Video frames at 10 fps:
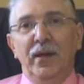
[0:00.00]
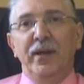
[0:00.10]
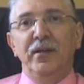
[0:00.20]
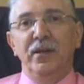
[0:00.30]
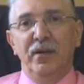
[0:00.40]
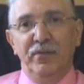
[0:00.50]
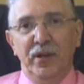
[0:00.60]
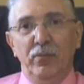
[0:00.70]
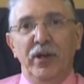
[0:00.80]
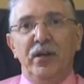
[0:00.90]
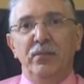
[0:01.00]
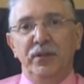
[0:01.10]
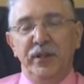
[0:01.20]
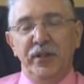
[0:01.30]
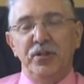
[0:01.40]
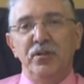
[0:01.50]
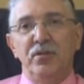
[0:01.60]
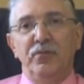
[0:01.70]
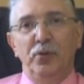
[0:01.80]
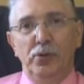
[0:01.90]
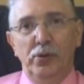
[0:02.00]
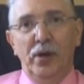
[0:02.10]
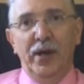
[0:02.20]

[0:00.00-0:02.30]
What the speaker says: And I can give them recommendations of who